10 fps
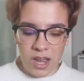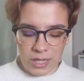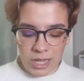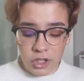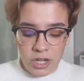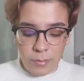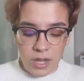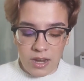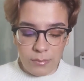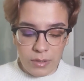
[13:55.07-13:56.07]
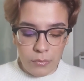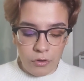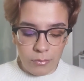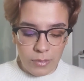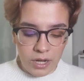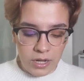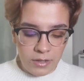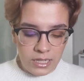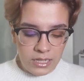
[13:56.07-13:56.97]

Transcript: I'll actually apply a bit more on my